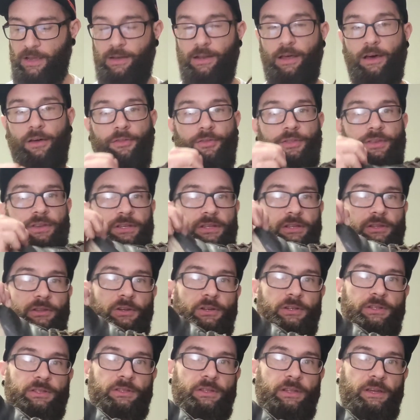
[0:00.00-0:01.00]
Now this
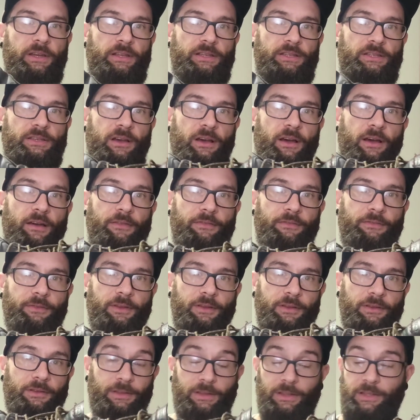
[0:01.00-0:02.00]
looks like soft.
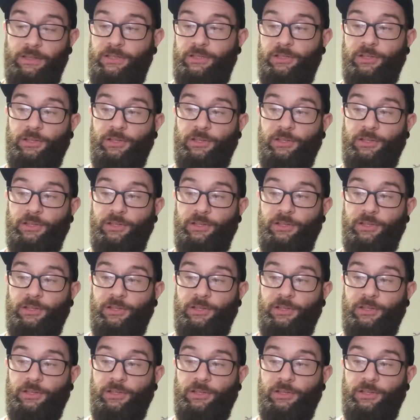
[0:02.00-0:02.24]
This